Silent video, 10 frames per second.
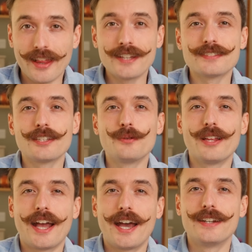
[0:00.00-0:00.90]
last thing we'll
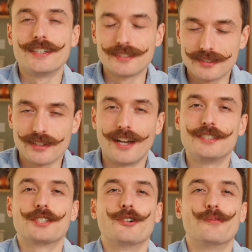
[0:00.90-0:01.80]
add is a
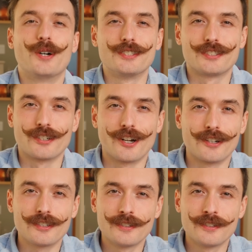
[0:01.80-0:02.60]
slideshow of monster art.